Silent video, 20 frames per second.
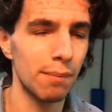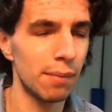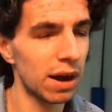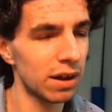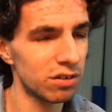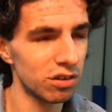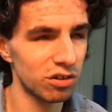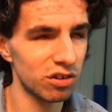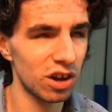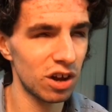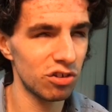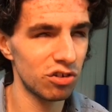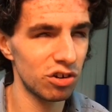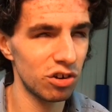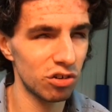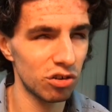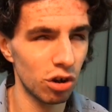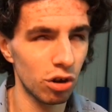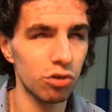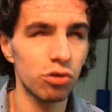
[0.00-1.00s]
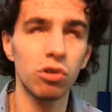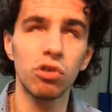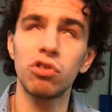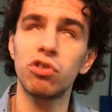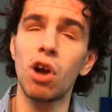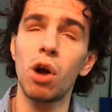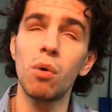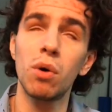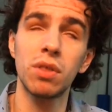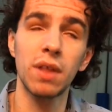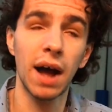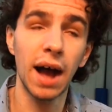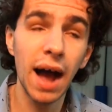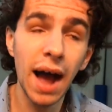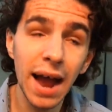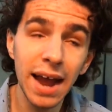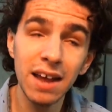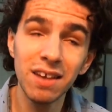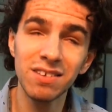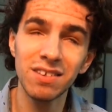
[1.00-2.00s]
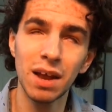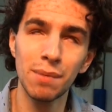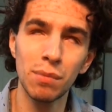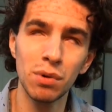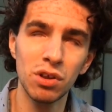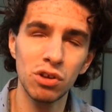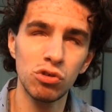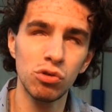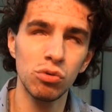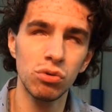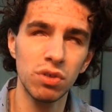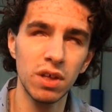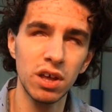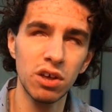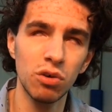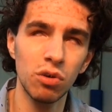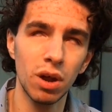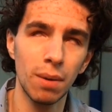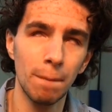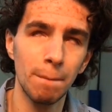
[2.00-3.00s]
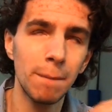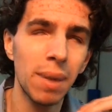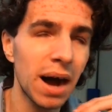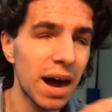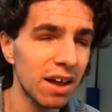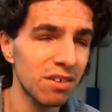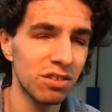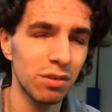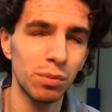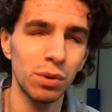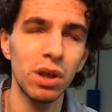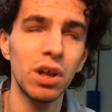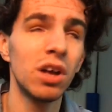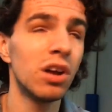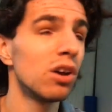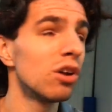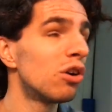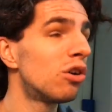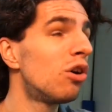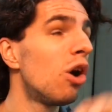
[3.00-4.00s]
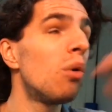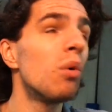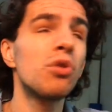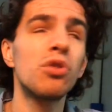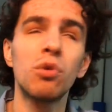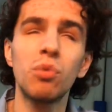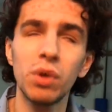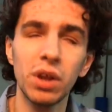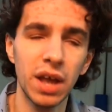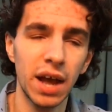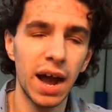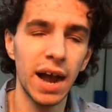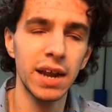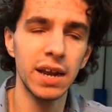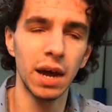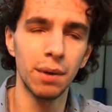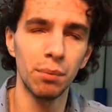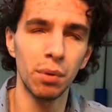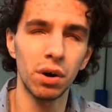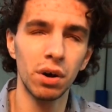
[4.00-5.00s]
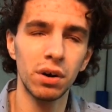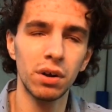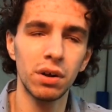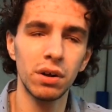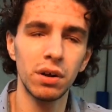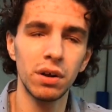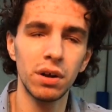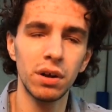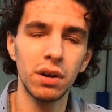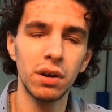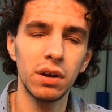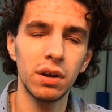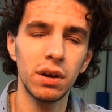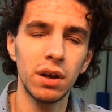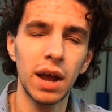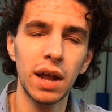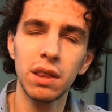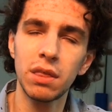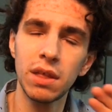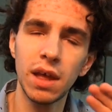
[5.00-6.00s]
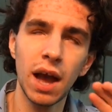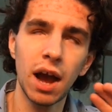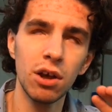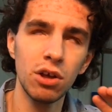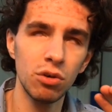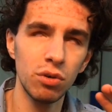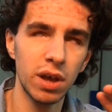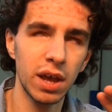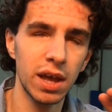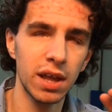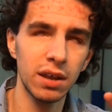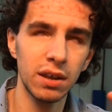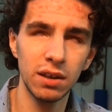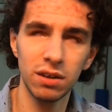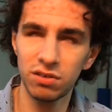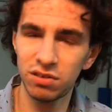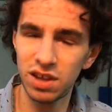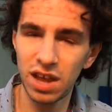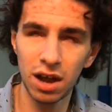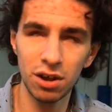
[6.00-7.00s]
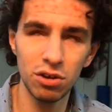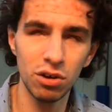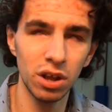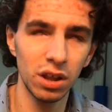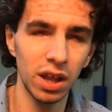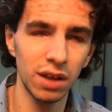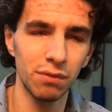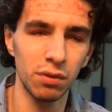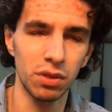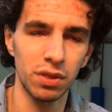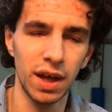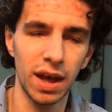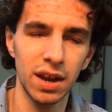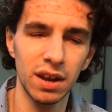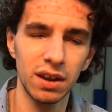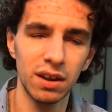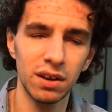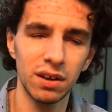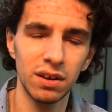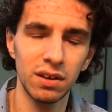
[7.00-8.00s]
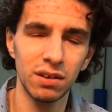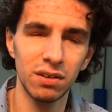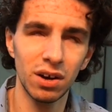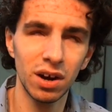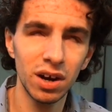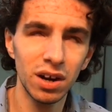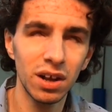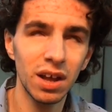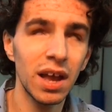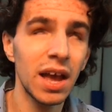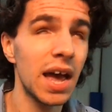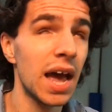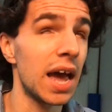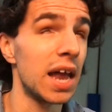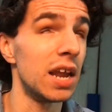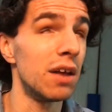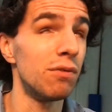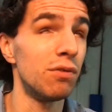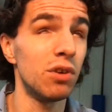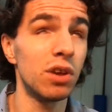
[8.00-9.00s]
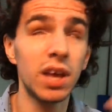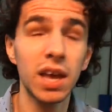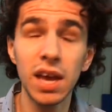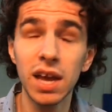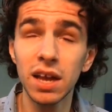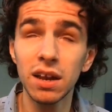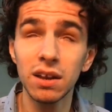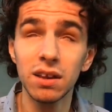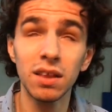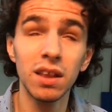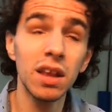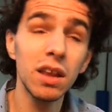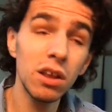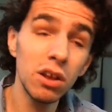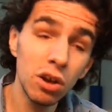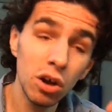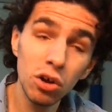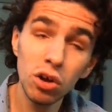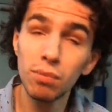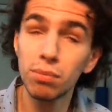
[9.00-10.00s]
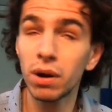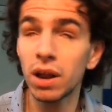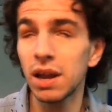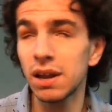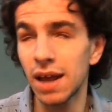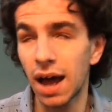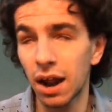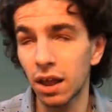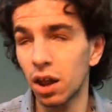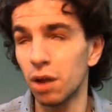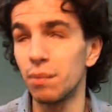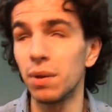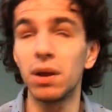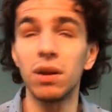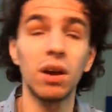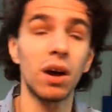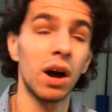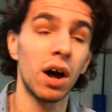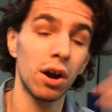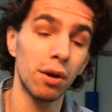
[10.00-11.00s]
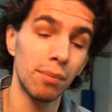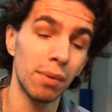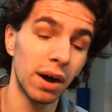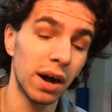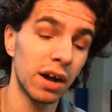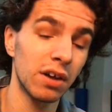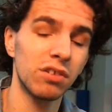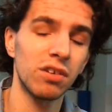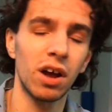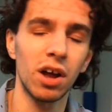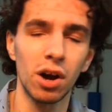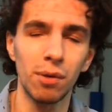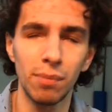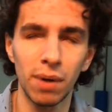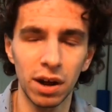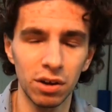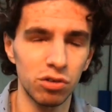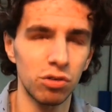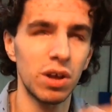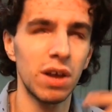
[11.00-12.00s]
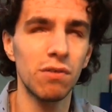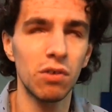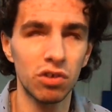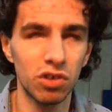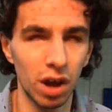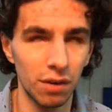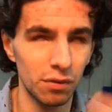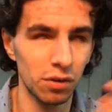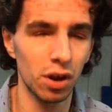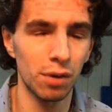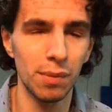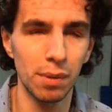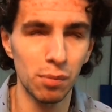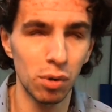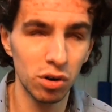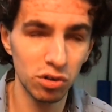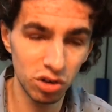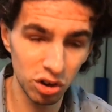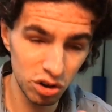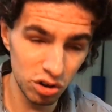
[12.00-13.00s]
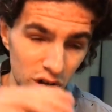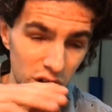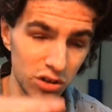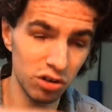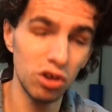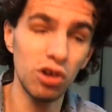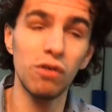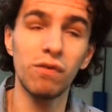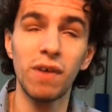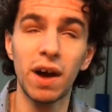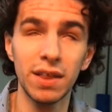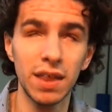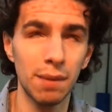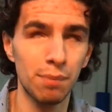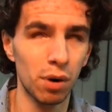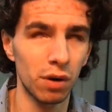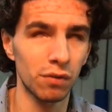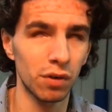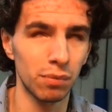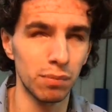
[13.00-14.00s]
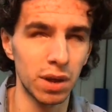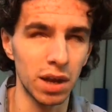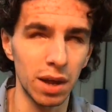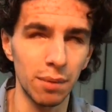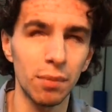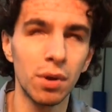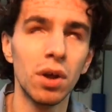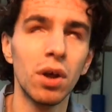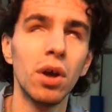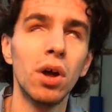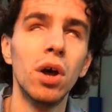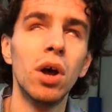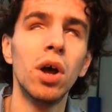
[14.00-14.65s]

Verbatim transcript: And my suggestion is also to start with the highest number that you think you can possibly go with a really high number and see how you can see how you can live with that. Right? And if you can't, then you know you bring it down a little bit, 100 bucks, 100 bucks. You give yourself a little bit more until you until you find that perfect medium.